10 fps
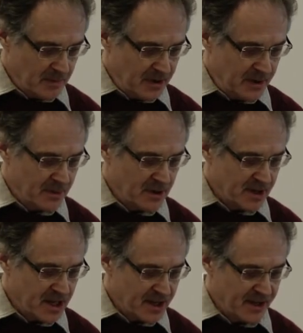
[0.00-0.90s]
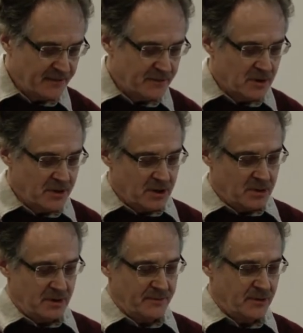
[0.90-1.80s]
people caring for
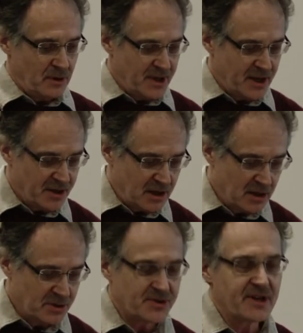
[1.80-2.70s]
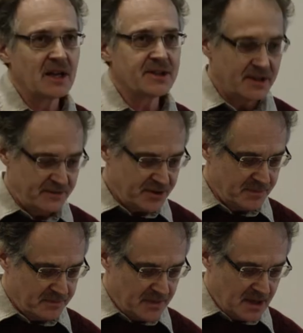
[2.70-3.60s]
their close relatives,
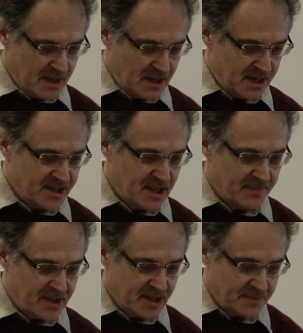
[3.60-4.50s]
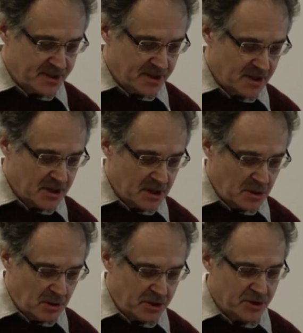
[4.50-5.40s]
and sometimes
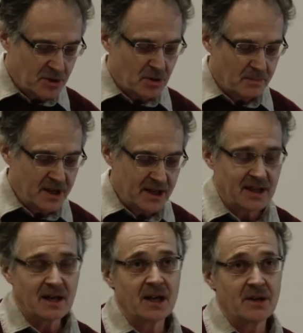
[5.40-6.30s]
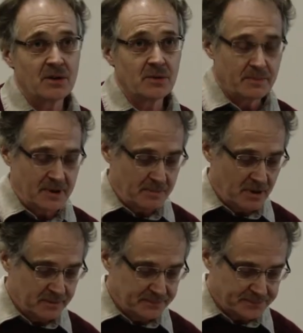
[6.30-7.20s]
also completely unknown people.